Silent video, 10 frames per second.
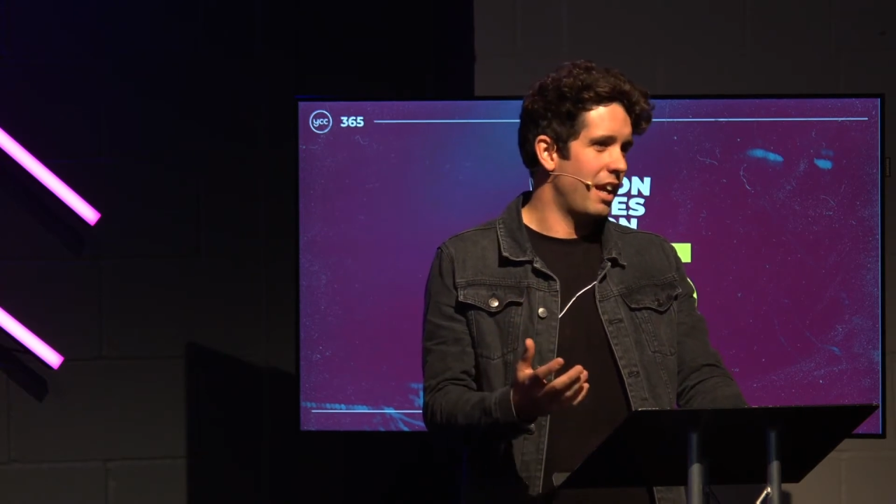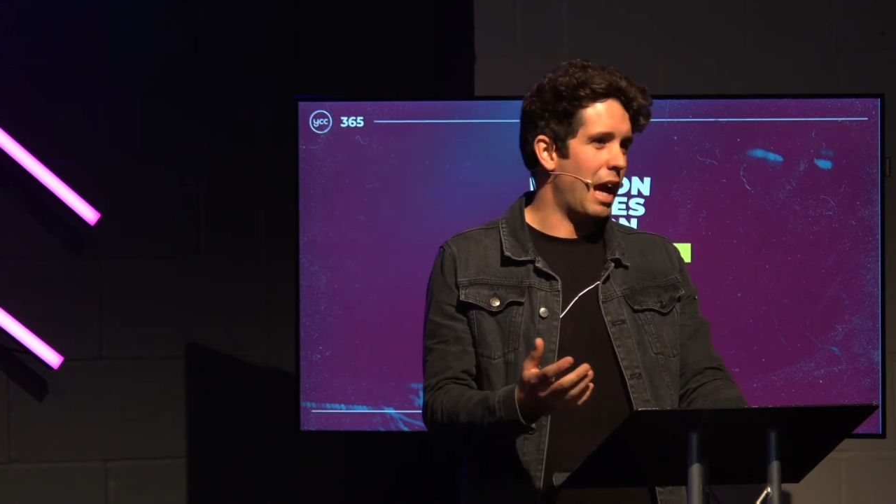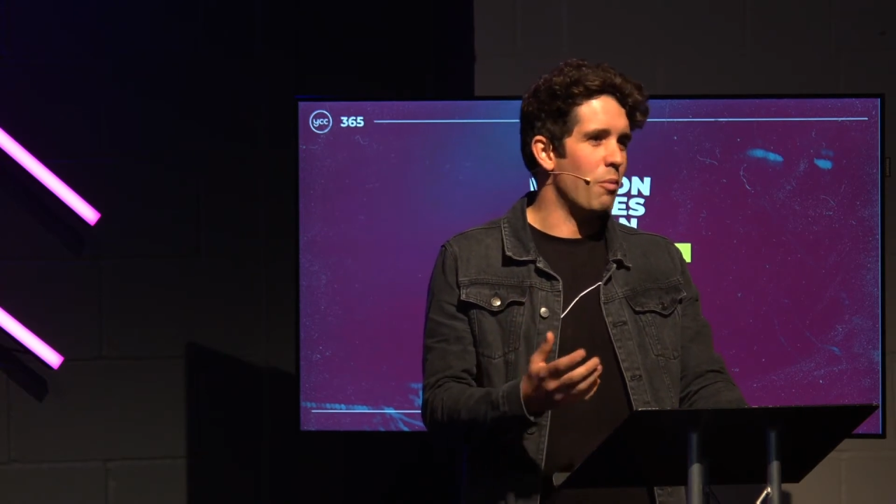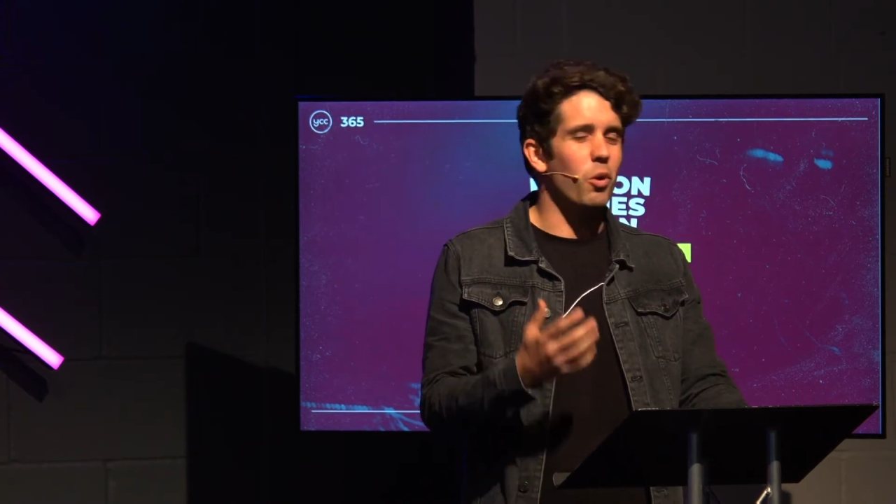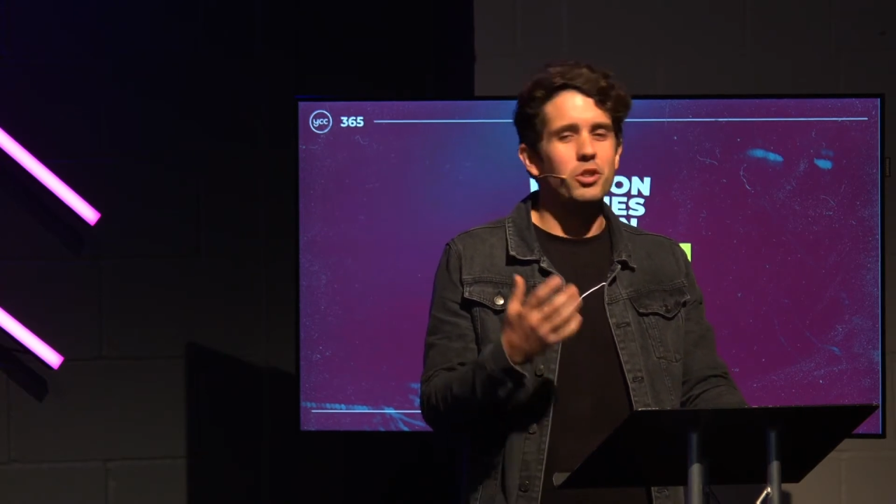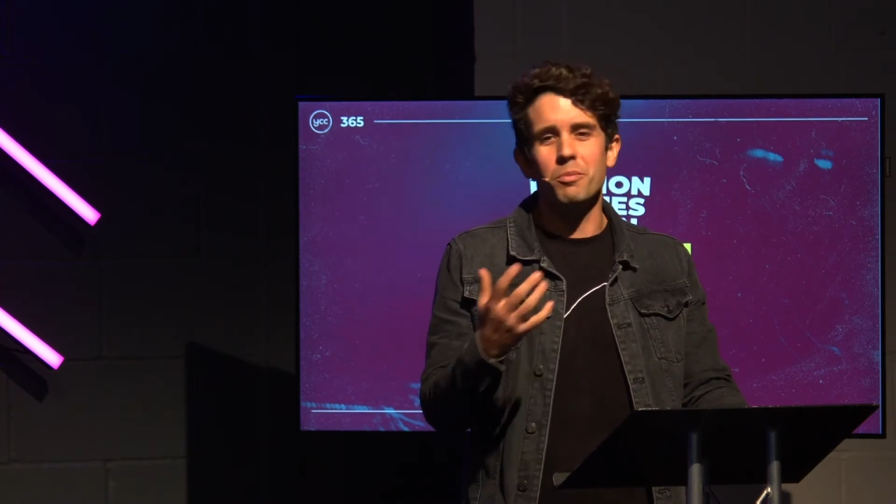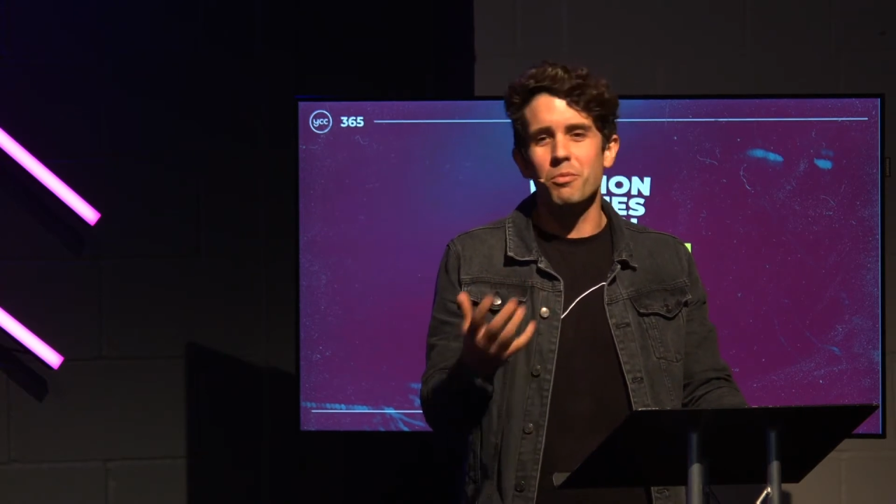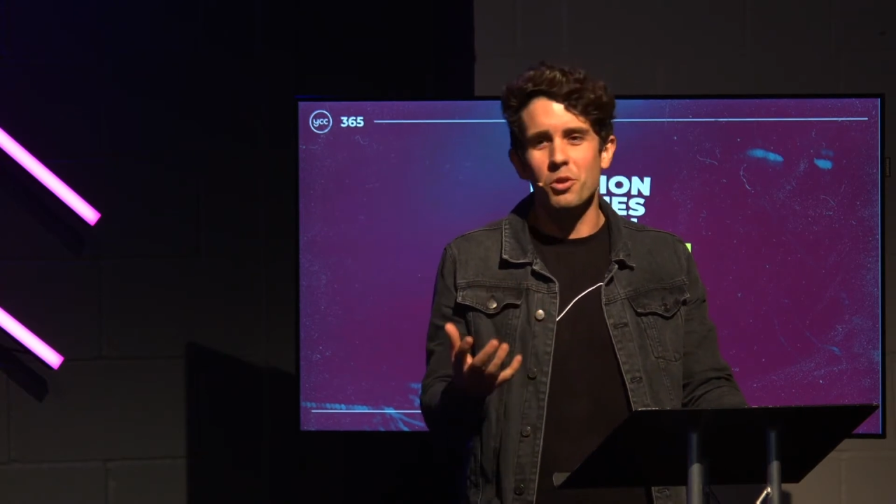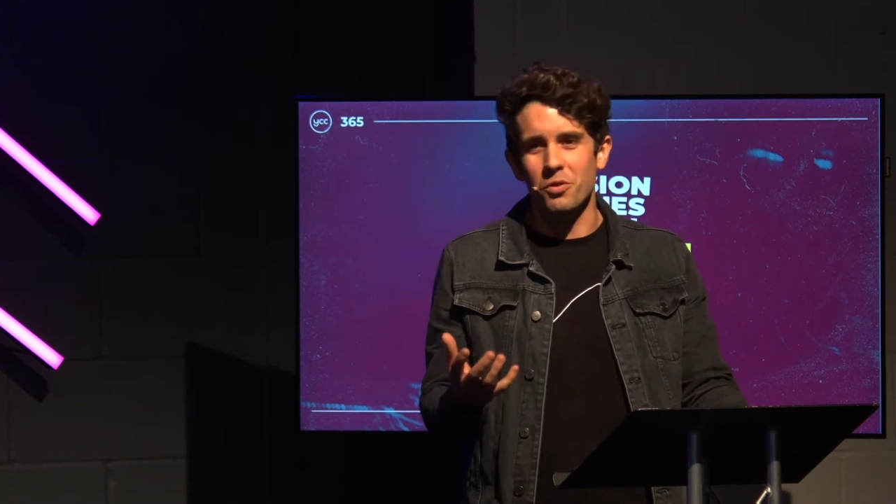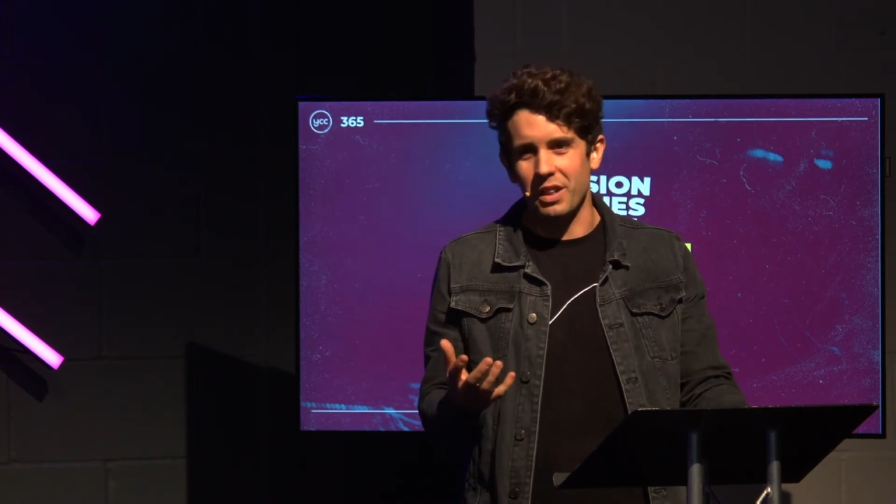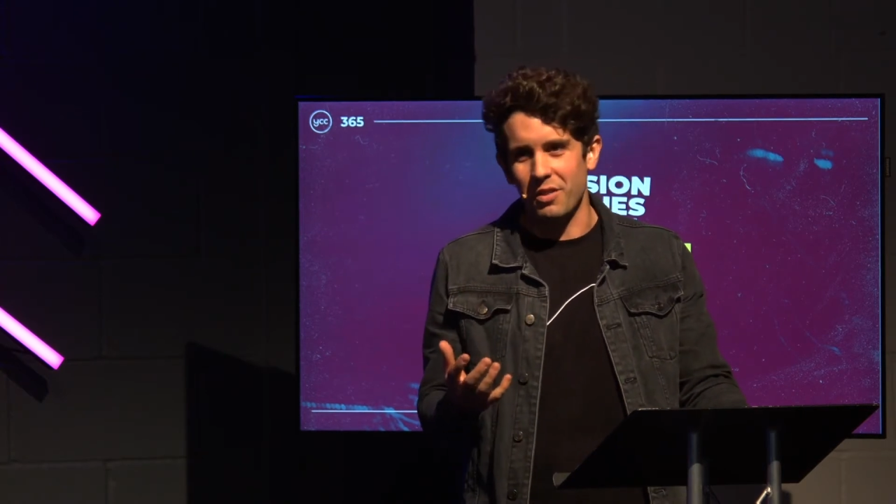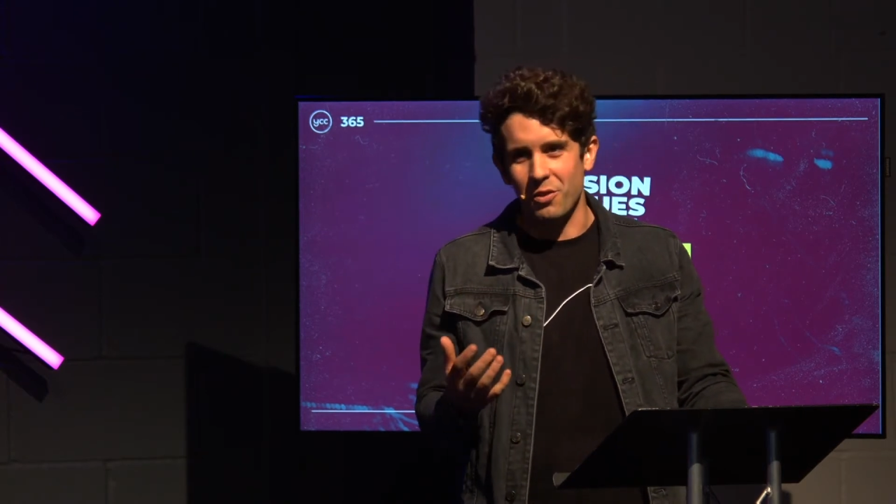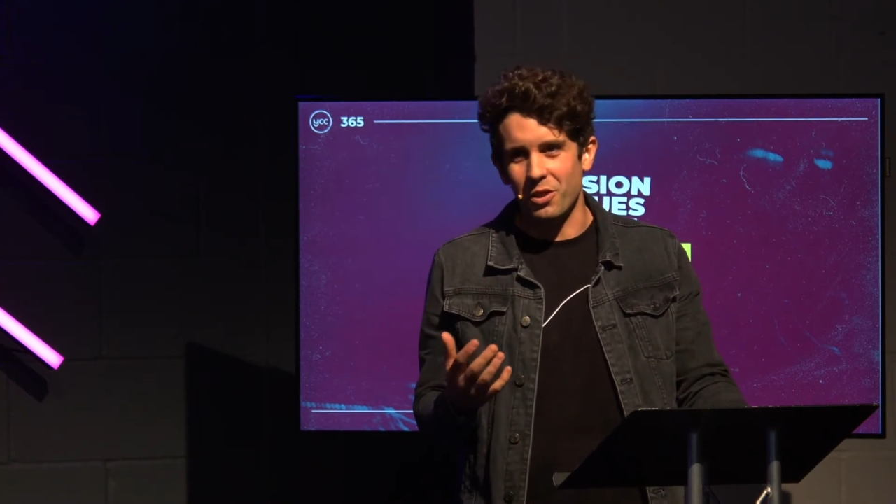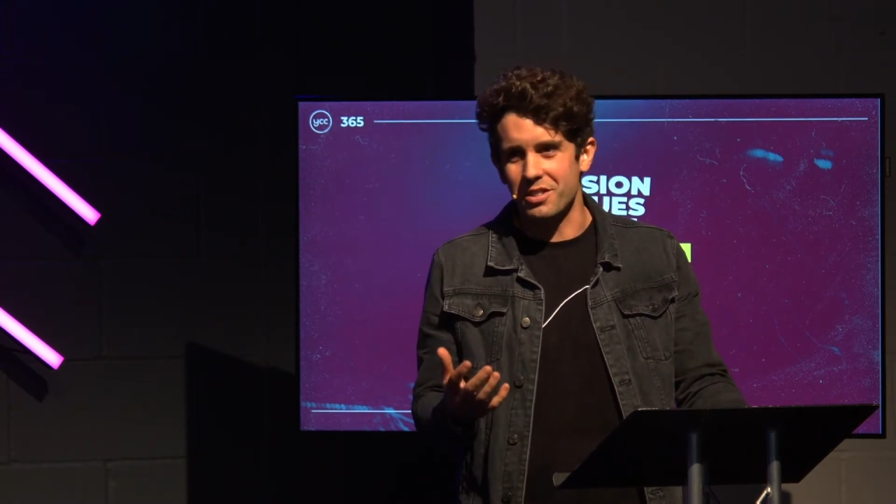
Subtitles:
and watch a movie for the